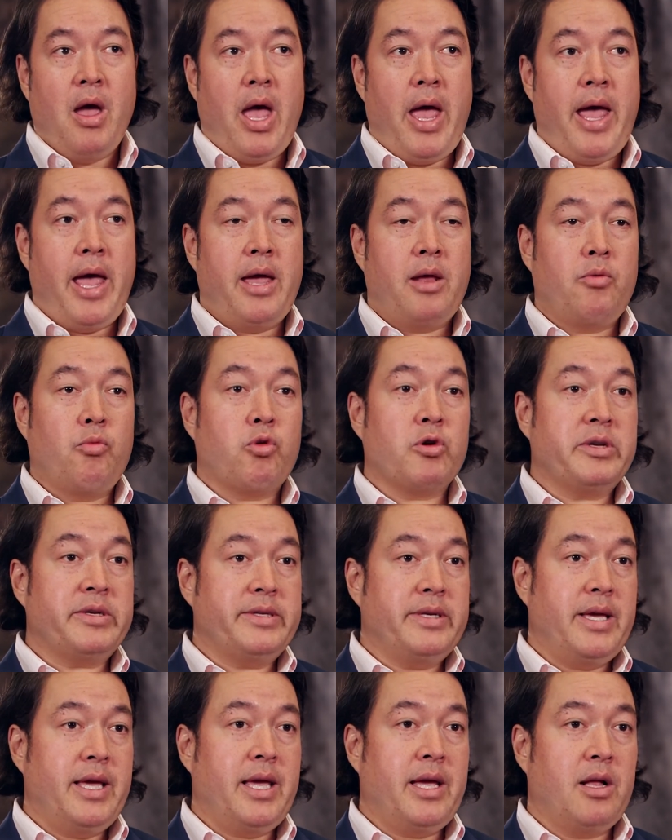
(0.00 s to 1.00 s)
And we're
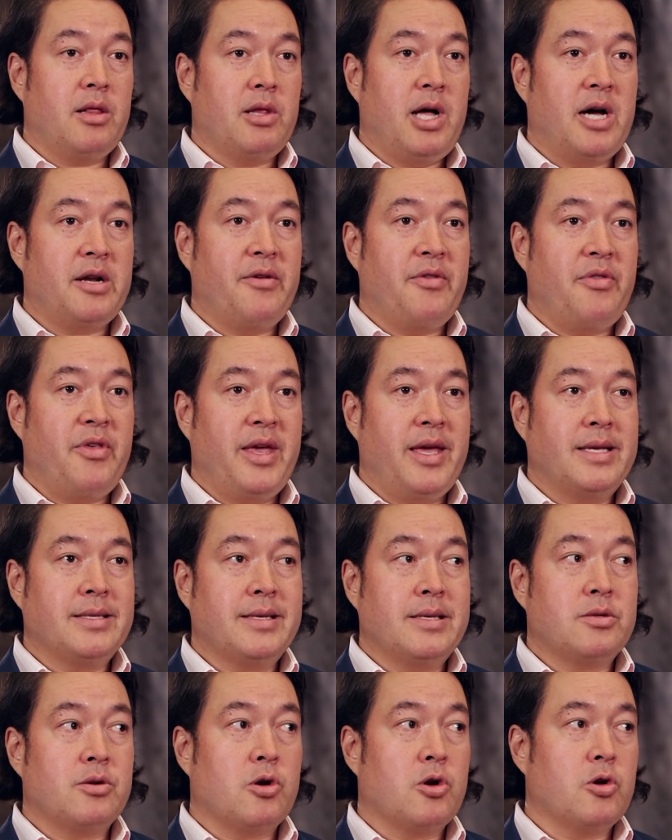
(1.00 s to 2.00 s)
seeing a lot of things
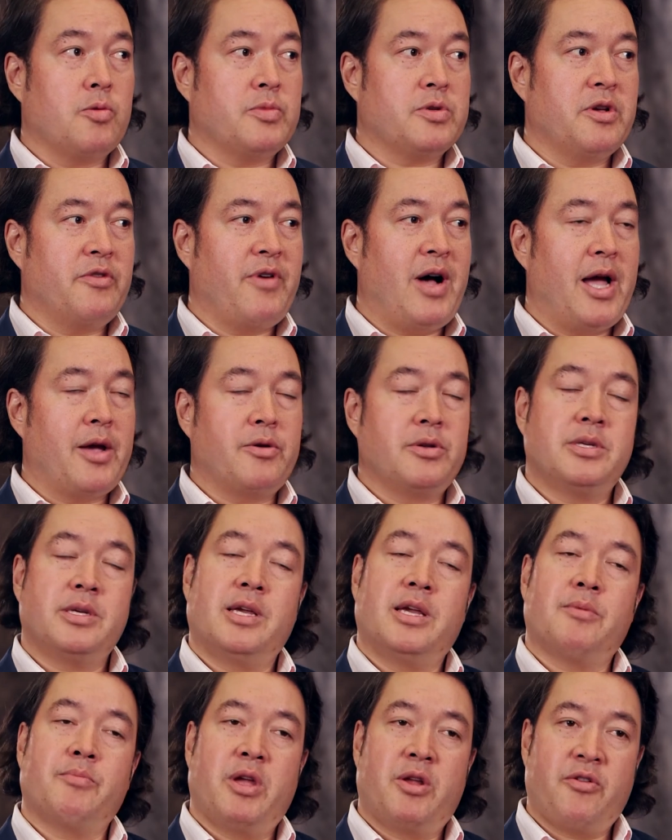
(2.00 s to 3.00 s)
in terms of
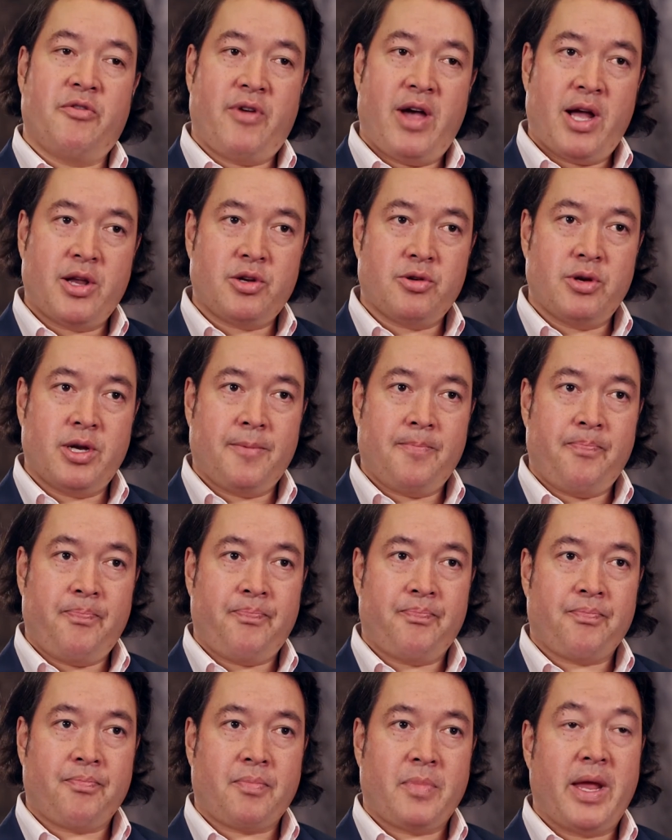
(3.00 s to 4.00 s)
IoT and manufacturing
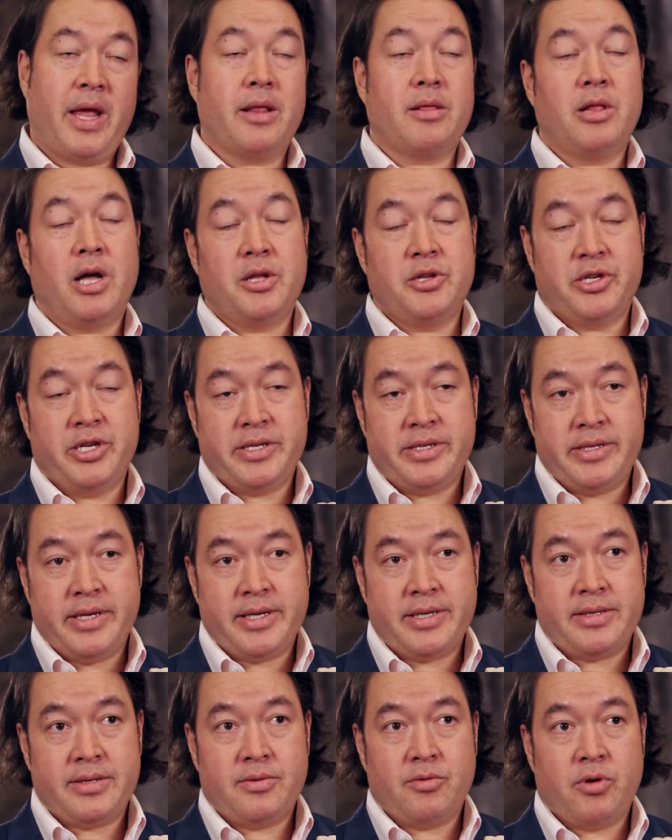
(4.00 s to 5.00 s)
in
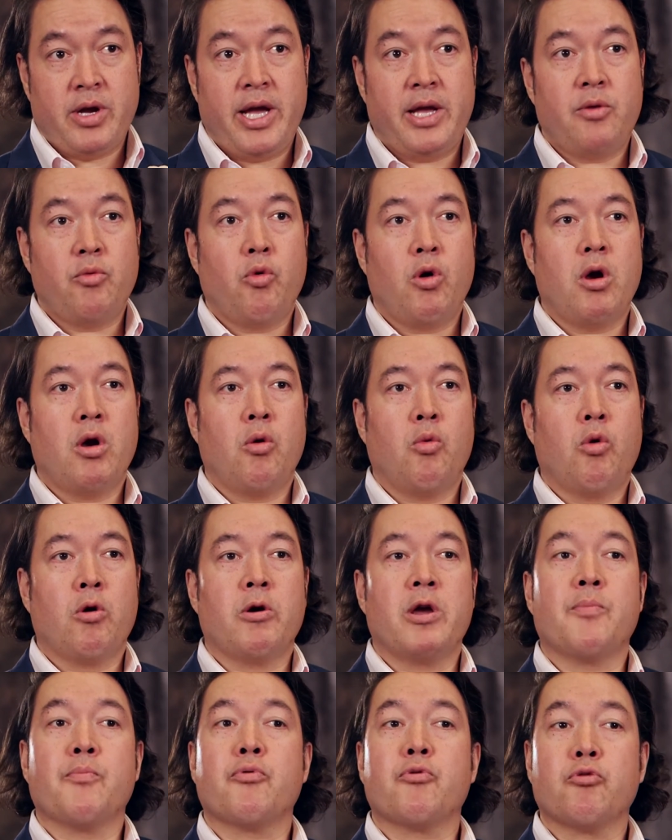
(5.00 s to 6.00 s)
logistics, right, where
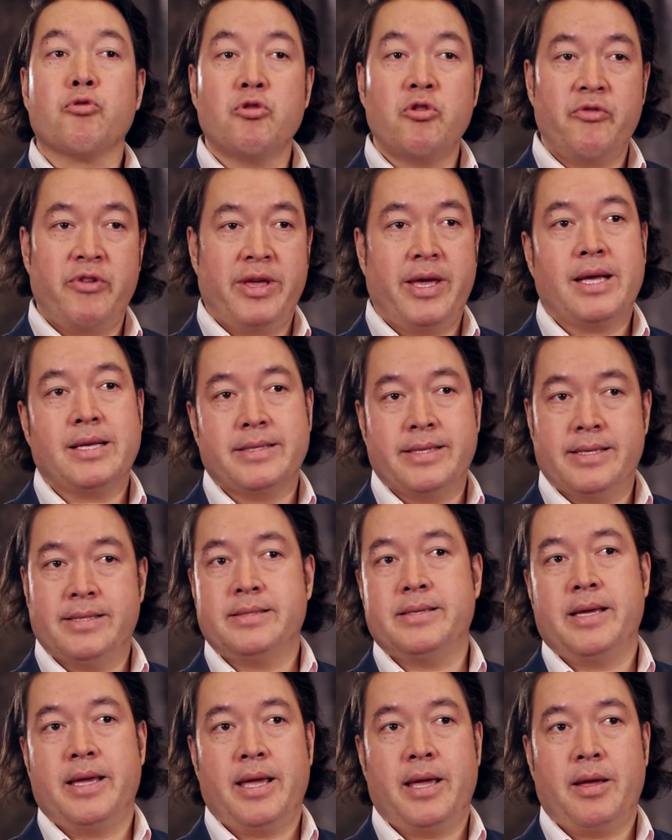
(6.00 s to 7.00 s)
we're improving
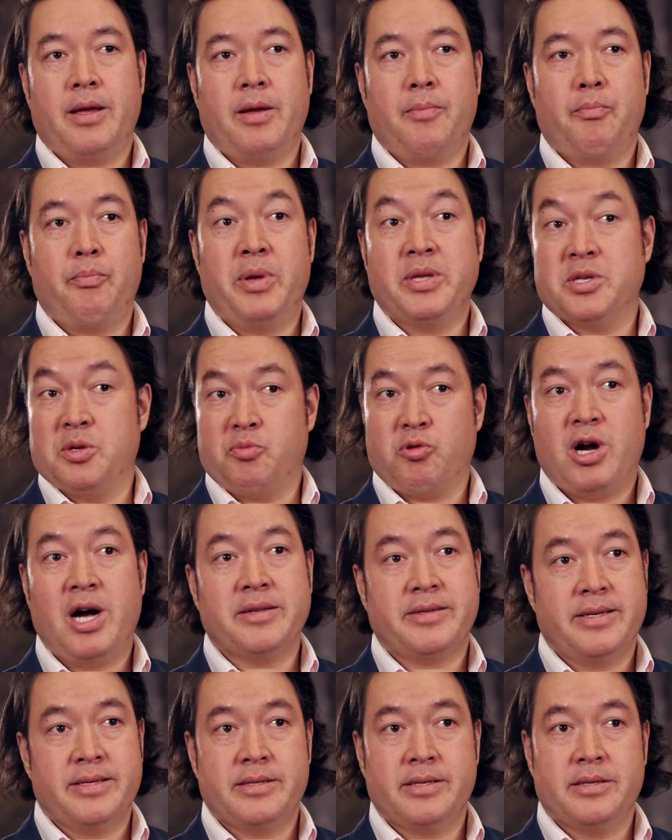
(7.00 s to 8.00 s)
existing business
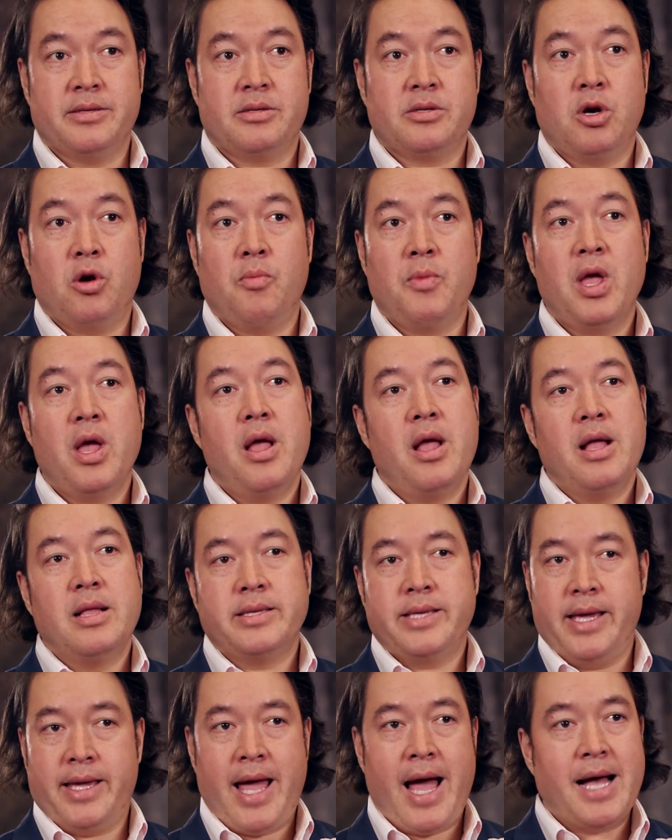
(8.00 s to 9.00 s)
processes. So,
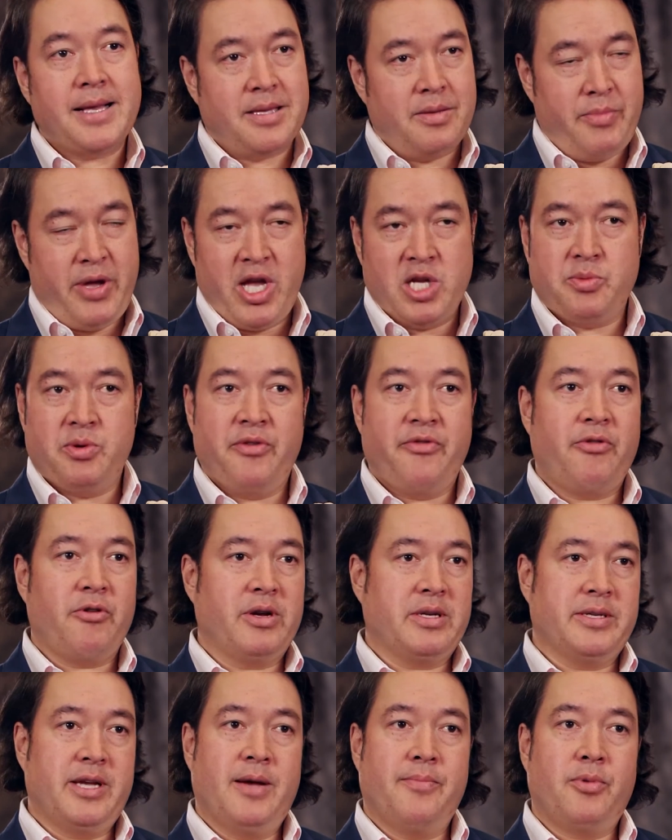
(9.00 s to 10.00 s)
take asset management, for
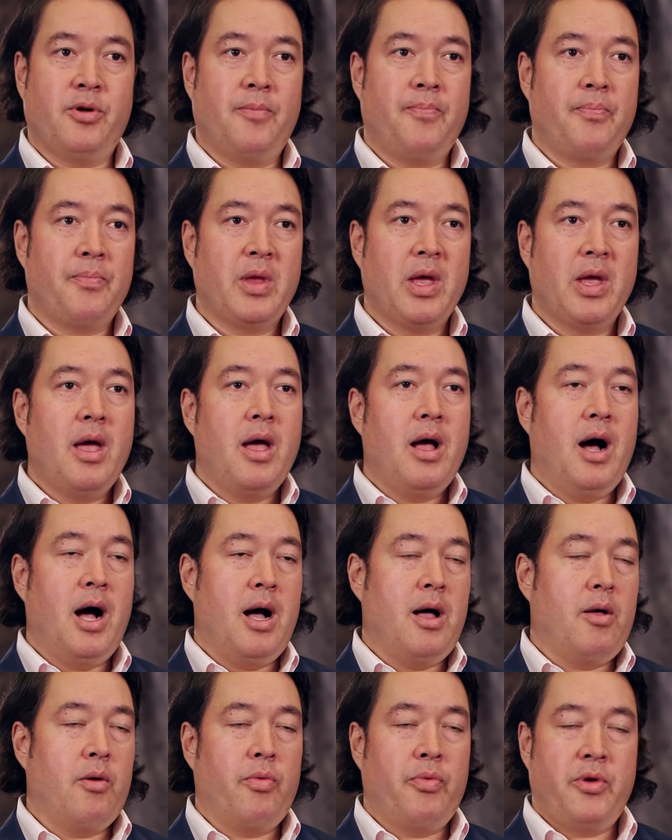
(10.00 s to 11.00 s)
example.
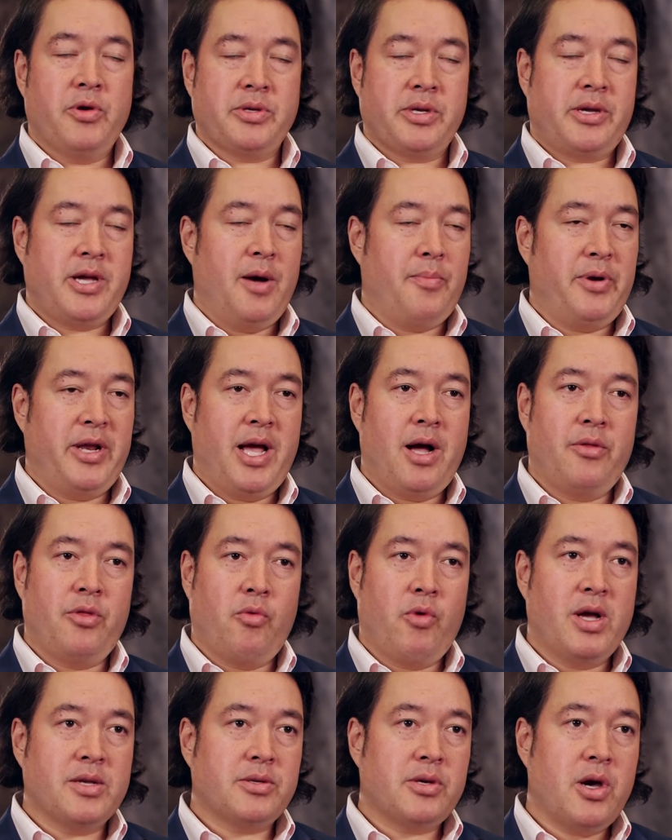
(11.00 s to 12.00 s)
Uh, there's a company out in
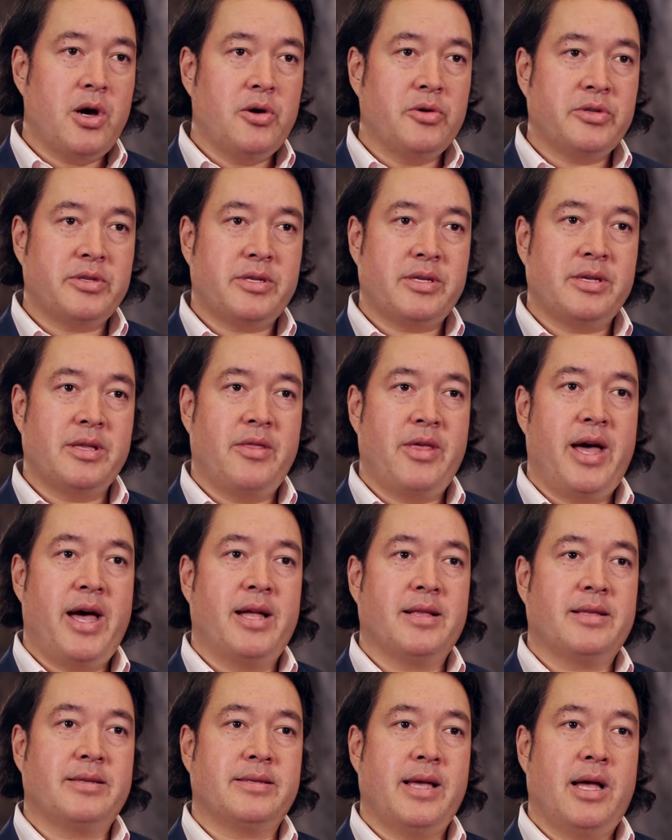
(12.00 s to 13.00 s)
the West Coast
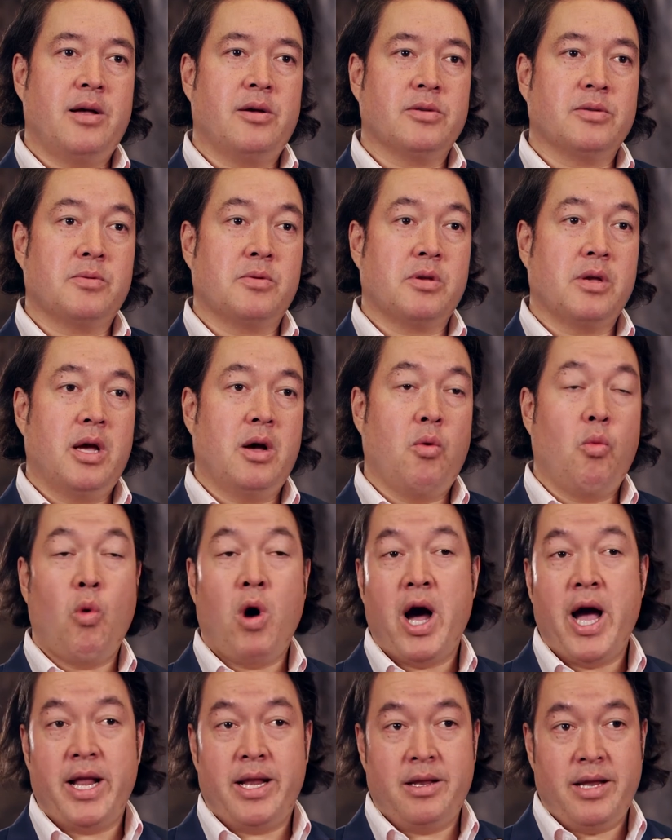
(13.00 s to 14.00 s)
that sells uh,
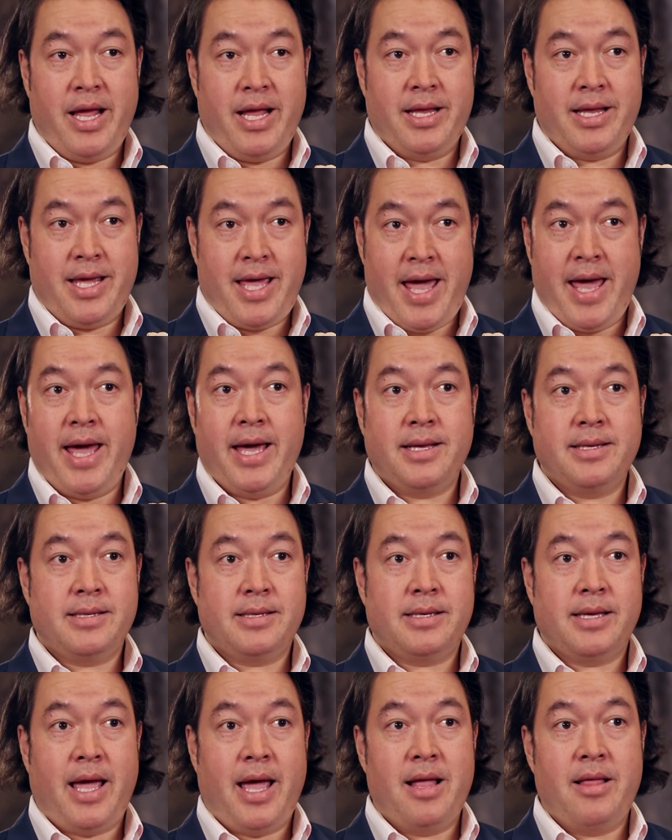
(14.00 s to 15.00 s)
wine in
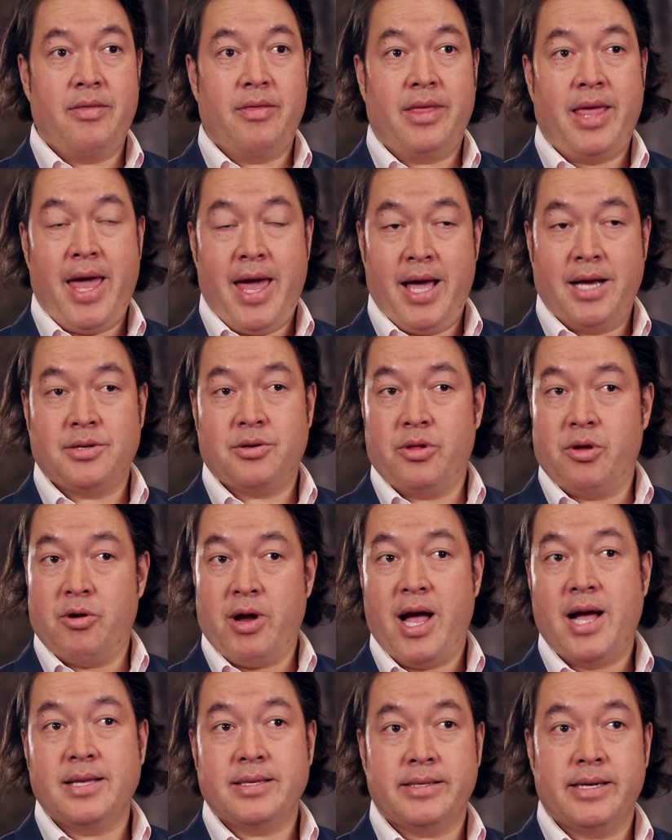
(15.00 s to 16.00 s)
kegs, and kegs are their
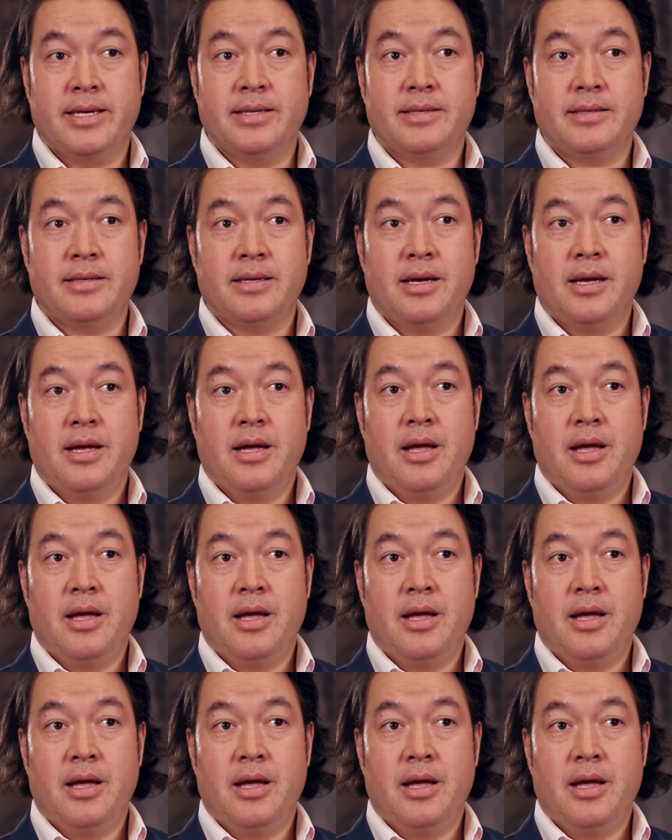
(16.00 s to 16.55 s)
assets.